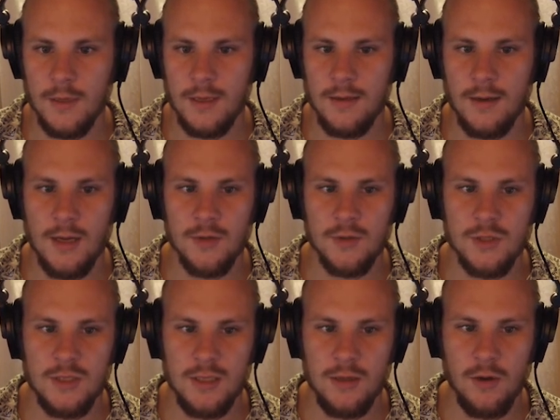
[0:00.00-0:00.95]
It
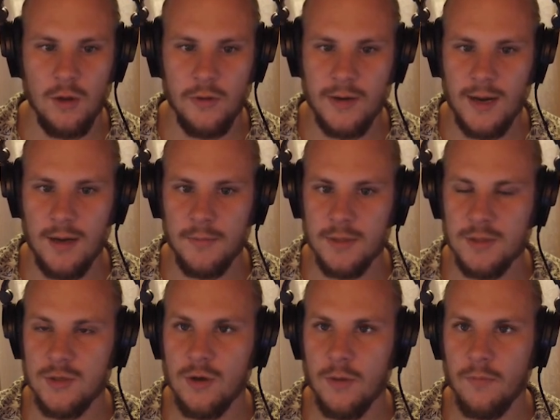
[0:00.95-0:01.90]
allows the other
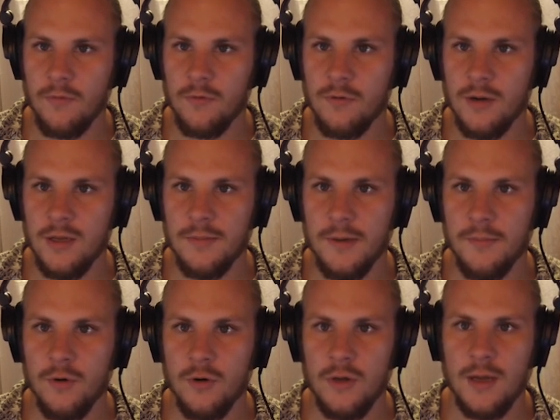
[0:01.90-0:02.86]
elements to come through a little bit
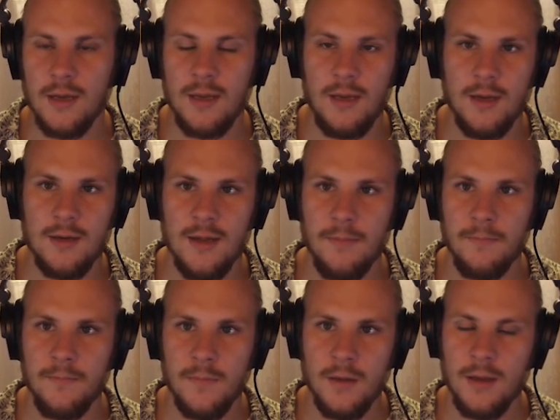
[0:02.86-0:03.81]
more. You can hear
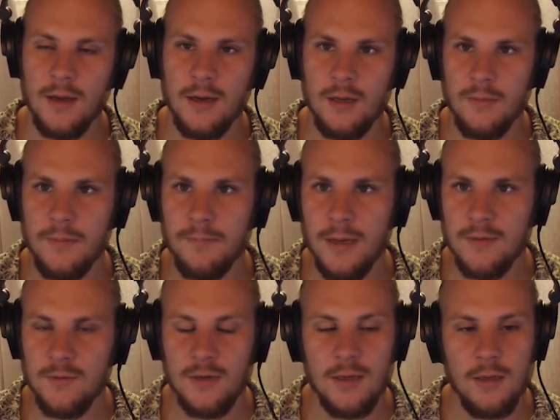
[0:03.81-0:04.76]
them a little bit
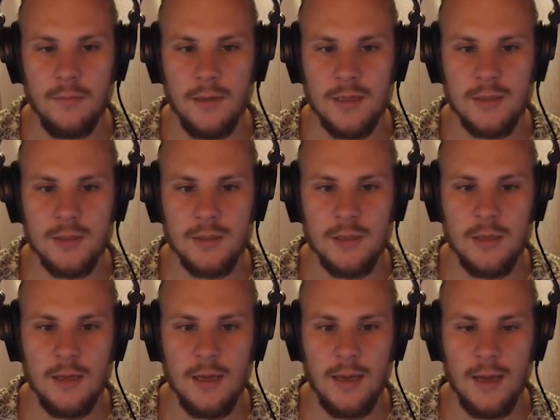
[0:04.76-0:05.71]
better in the mix,
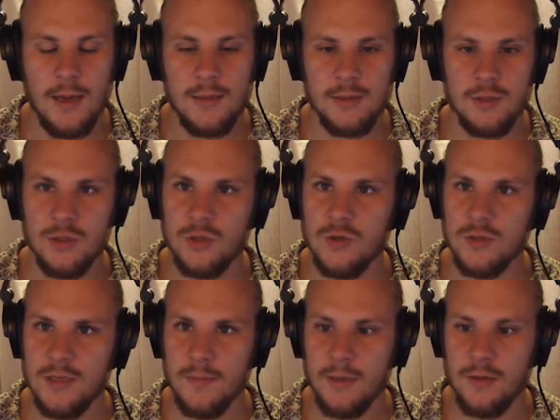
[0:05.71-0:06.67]
and it just
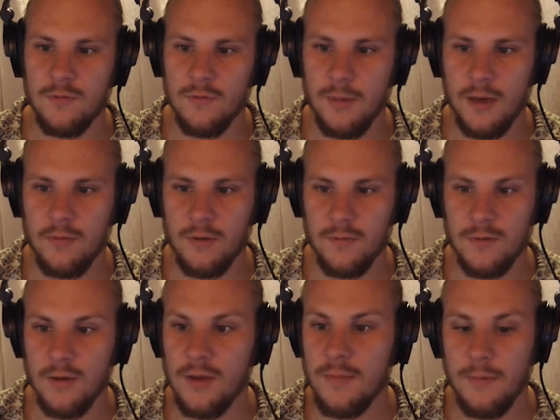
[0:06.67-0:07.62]
turns them into the background.
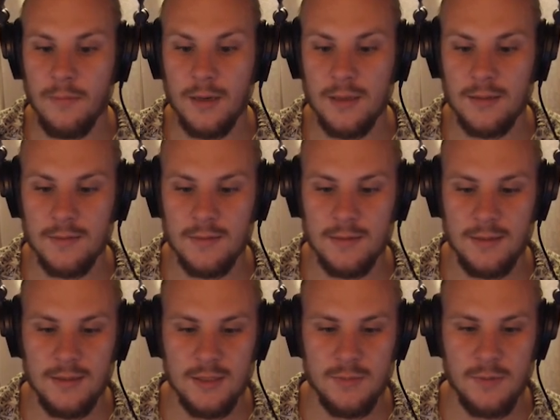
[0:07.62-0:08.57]
Now keep in mind,
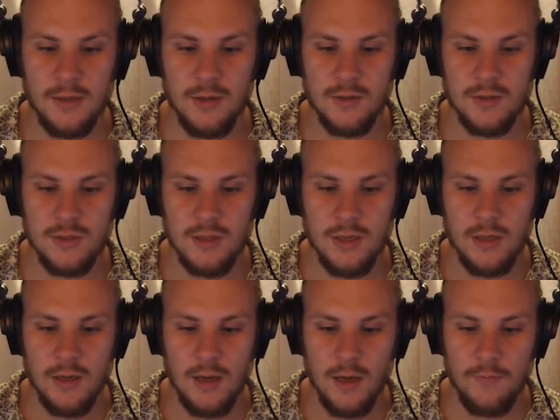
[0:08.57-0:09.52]
this is because
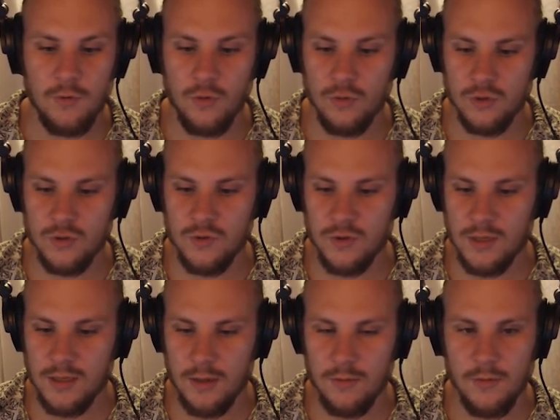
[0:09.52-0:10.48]
we're also
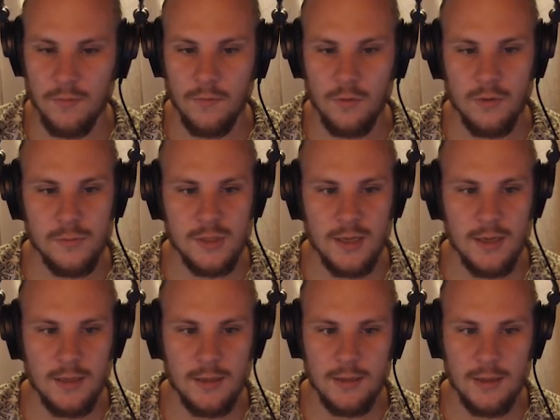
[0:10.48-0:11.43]
turning down the volume
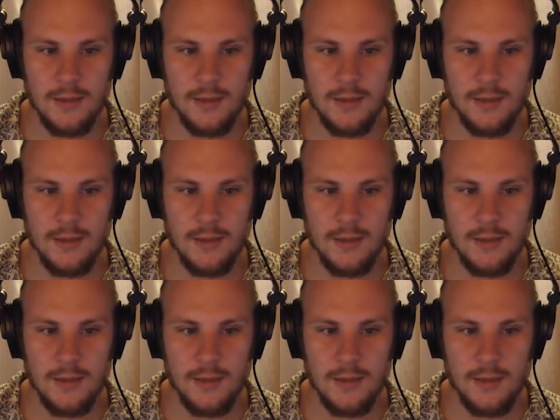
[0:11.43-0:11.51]
slightly.